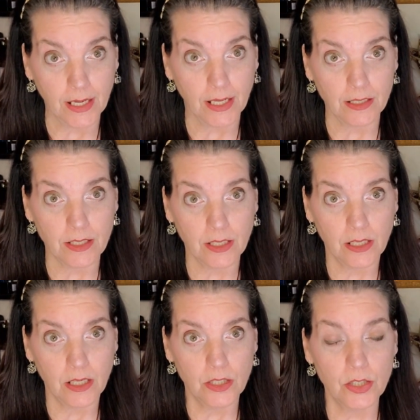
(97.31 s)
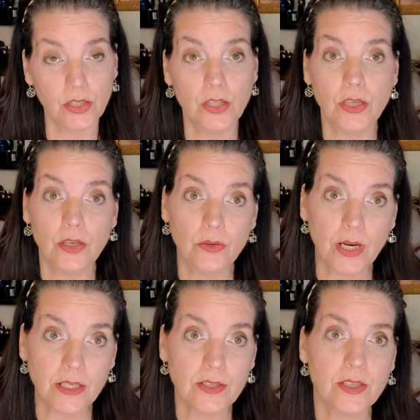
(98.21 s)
it to the U.S.